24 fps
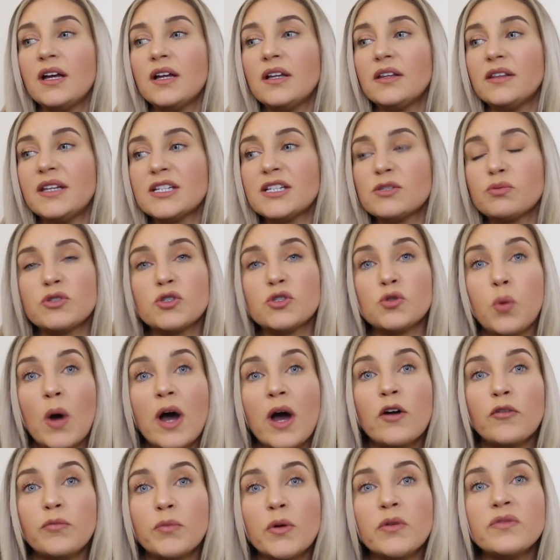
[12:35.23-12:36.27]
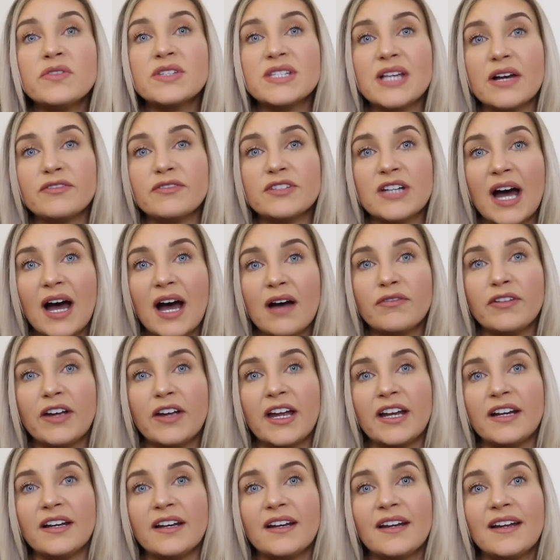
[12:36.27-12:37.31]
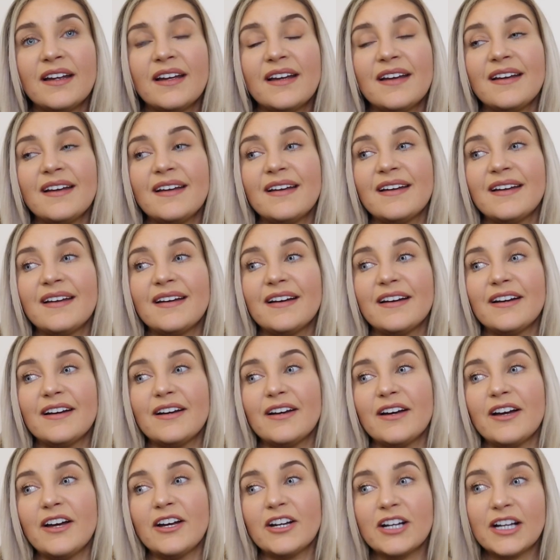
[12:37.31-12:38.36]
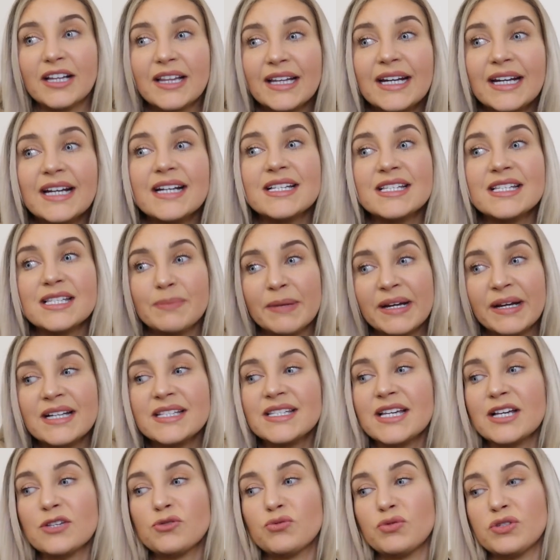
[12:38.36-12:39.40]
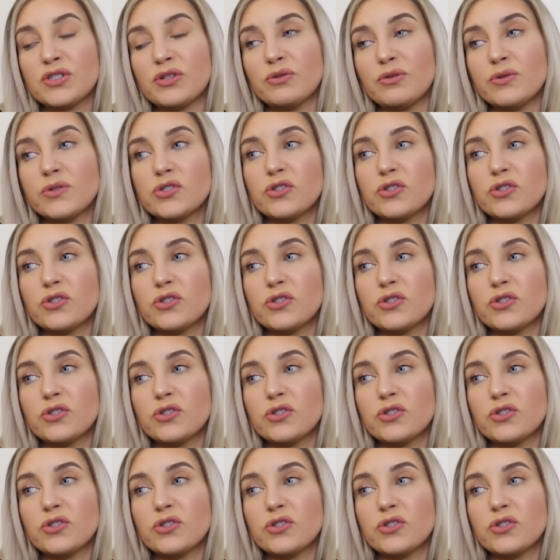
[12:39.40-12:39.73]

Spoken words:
This was 12 months after having a clear smear test result.